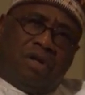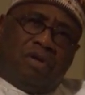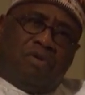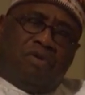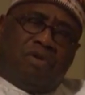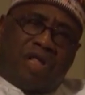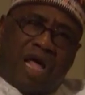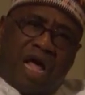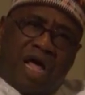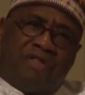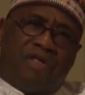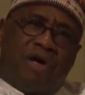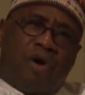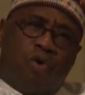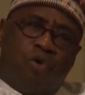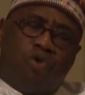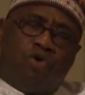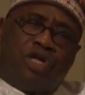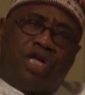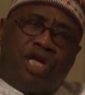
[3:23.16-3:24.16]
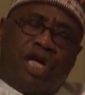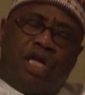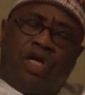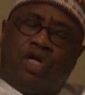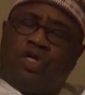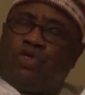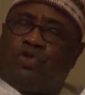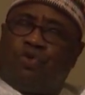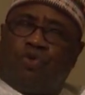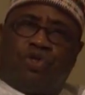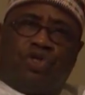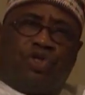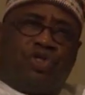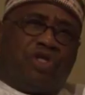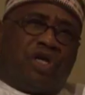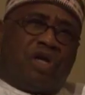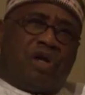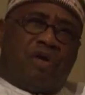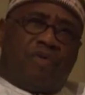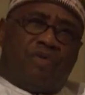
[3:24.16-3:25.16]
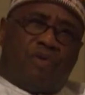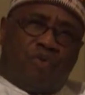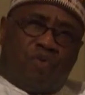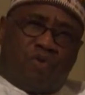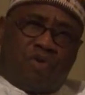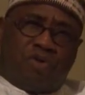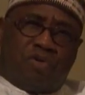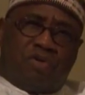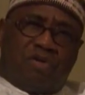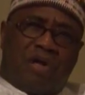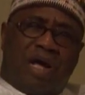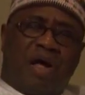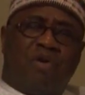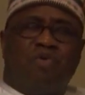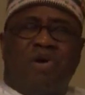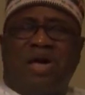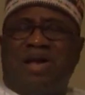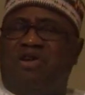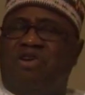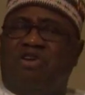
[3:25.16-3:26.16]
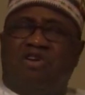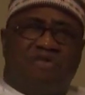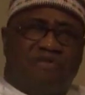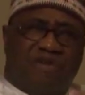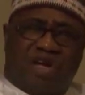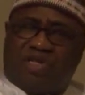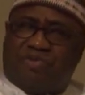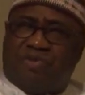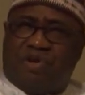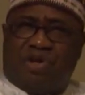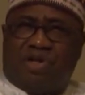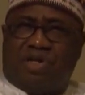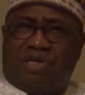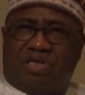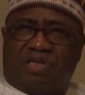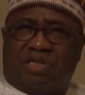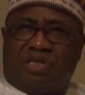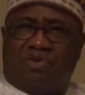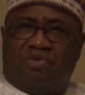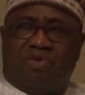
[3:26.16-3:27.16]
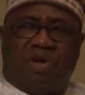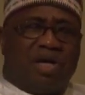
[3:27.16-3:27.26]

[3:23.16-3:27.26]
with other ODL institutions around the world. And we had a lot of experience.